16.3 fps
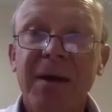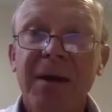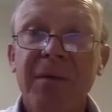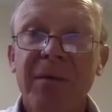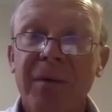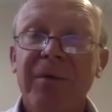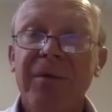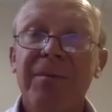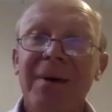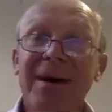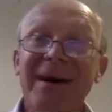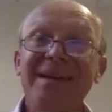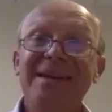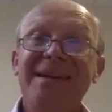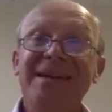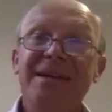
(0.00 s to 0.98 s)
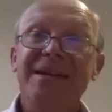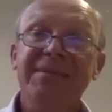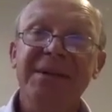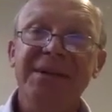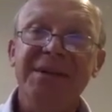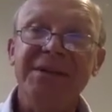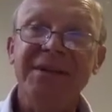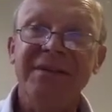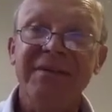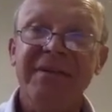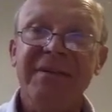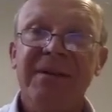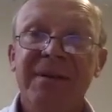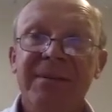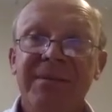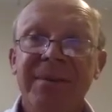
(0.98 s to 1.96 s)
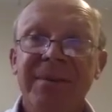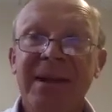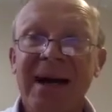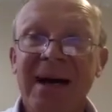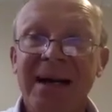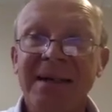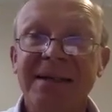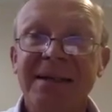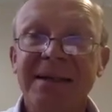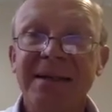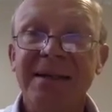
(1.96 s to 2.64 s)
We're reminded to be civil and polite.